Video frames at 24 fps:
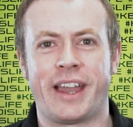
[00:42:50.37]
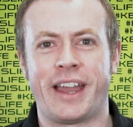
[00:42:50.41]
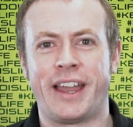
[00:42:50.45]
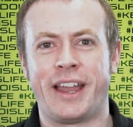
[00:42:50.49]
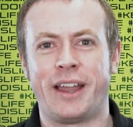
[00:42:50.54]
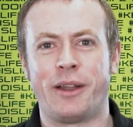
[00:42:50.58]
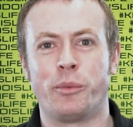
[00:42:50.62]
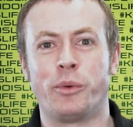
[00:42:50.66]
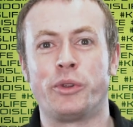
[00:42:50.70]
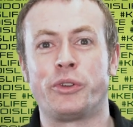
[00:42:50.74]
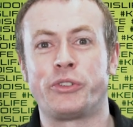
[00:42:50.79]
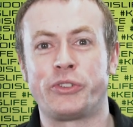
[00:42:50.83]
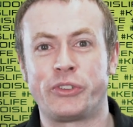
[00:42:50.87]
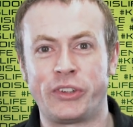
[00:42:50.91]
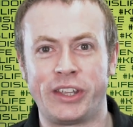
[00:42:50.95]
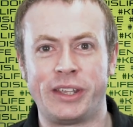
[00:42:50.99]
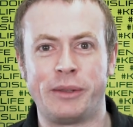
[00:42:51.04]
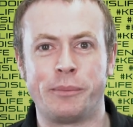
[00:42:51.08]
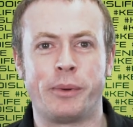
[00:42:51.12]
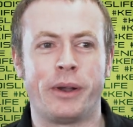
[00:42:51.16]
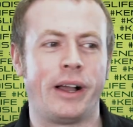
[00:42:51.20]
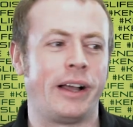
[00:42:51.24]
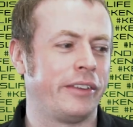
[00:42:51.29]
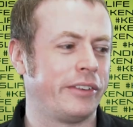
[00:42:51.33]
Uh, we'll
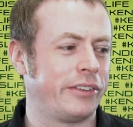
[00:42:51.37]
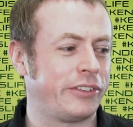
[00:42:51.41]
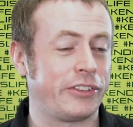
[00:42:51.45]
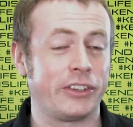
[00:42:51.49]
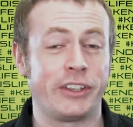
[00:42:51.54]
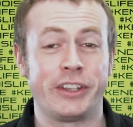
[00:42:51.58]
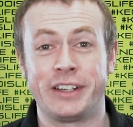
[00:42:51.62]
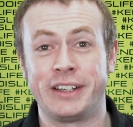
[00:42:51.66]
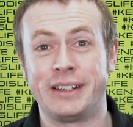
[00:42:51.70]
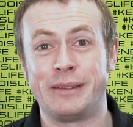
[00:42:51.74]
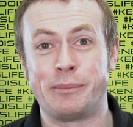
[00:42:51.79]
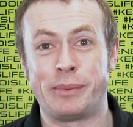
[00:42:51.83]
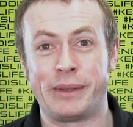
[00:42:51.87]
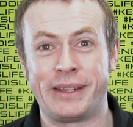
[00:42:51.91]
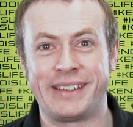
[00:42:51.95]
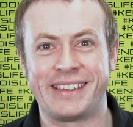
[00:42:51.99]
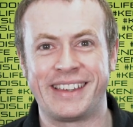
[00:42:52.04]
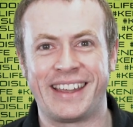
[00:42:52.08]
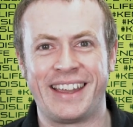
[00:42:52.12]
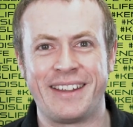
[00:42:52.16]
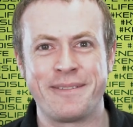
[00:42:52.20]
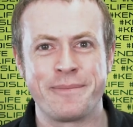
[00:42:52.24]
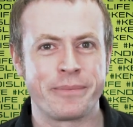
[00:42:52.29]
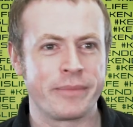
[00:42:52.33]
see, but I'll certainly be
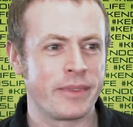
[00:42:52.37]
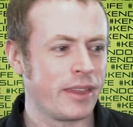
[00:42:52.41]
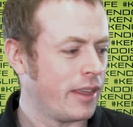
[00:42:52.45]
there.